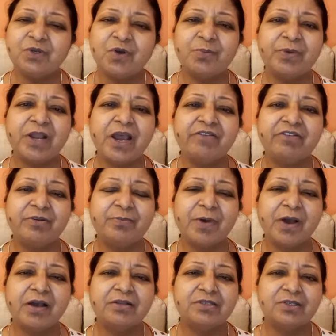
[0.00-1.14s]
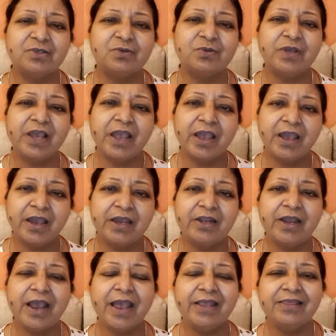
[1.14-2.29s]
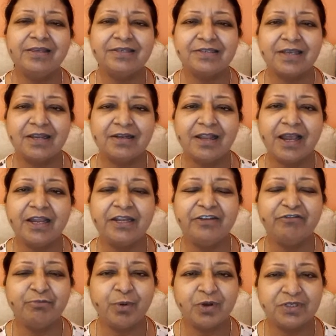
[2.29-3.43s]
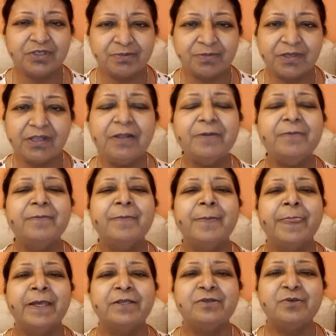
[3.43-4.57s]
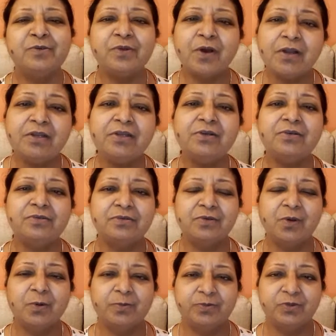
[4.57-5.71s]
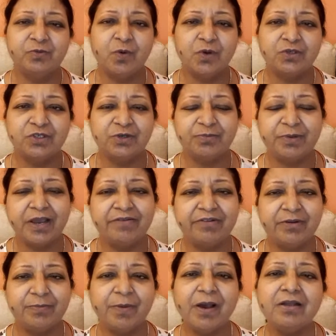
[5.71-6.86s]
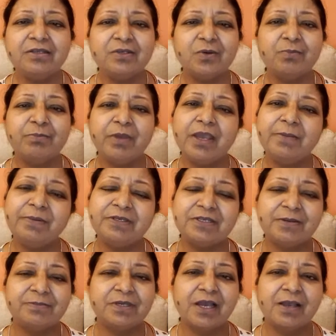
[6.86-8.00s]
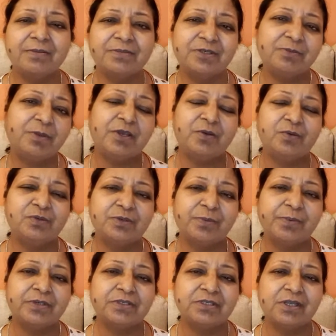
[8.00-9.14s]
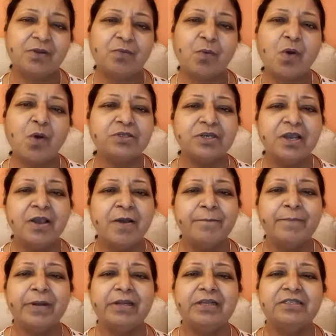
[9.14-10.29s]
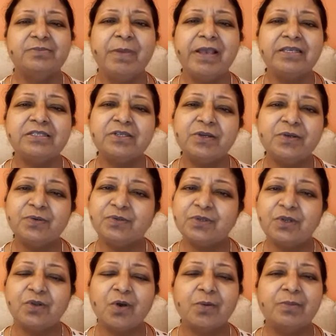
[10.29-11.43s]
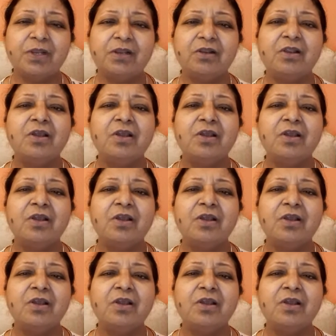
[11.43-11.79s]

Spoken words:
your private parts to the air and the sunlight if possible. Do not use soap to wash your private parts. Maybe sometimes you may use a personal wash, but it's best to use the normal